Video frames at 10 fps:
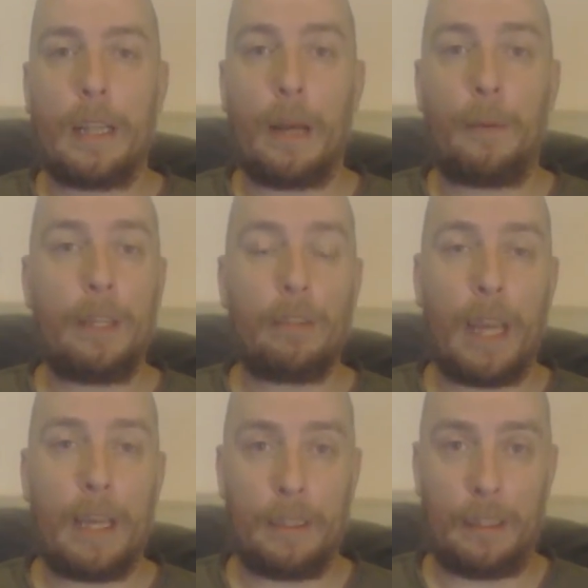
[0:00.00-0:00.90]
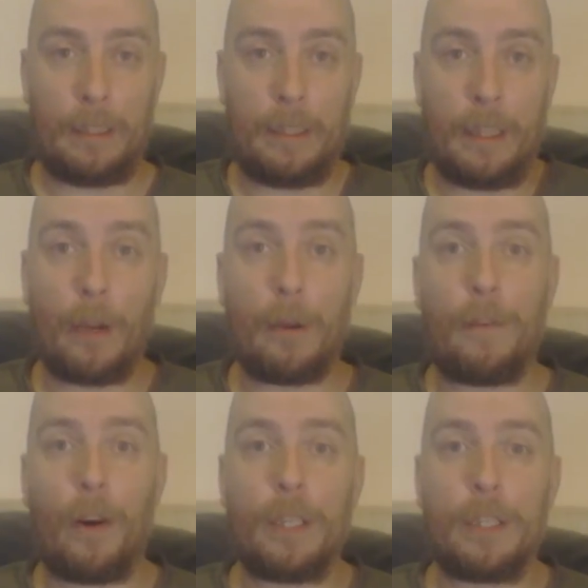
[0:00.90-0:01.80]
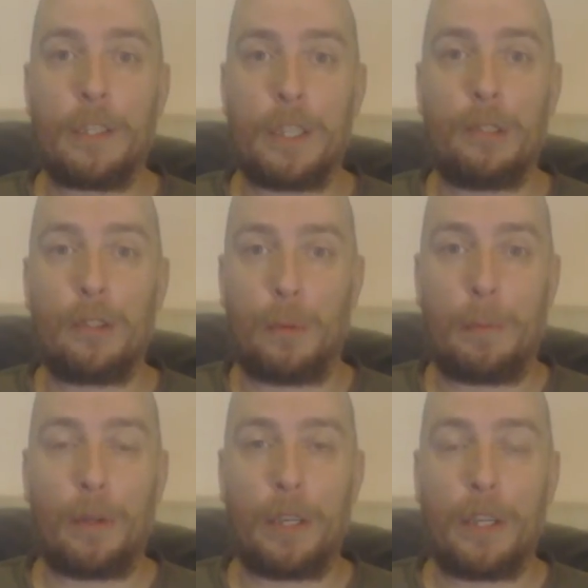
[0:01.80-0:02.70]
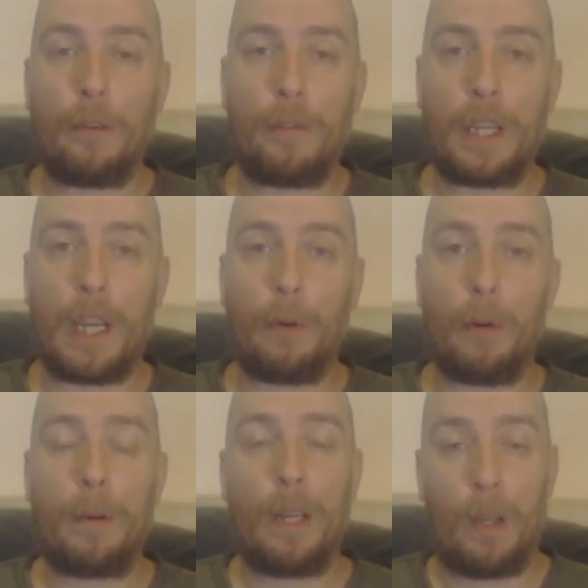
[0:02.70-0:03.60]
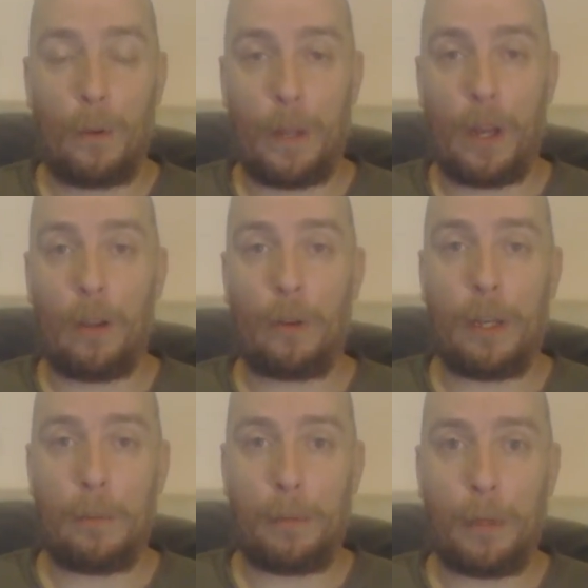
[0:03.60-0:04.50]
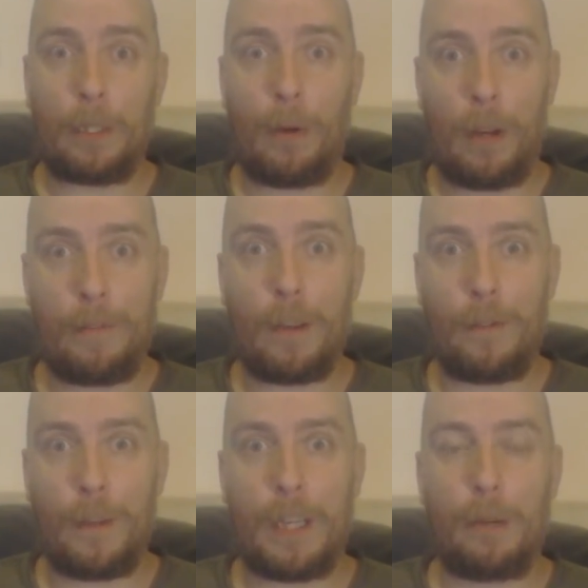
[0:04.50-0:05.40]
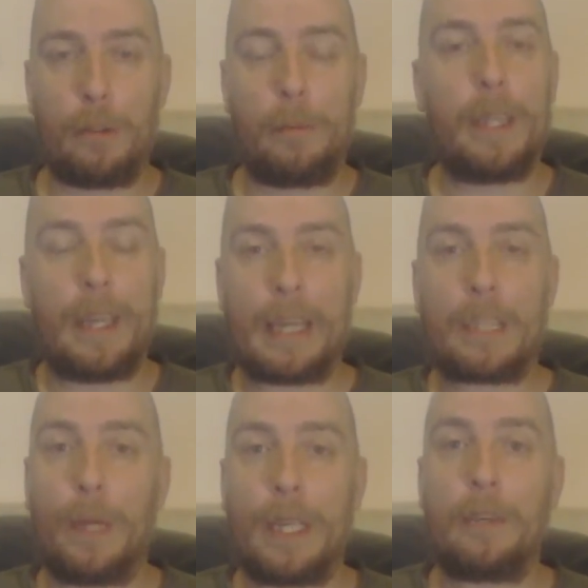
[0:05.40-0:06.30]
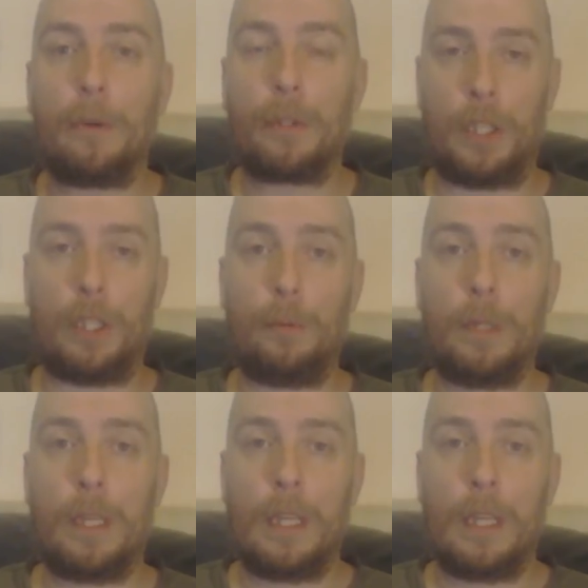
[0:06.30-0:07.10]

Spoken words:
That way you'll get notified as soon as we put a new video up. We are looking at putting quite a few videos up in the next week or two.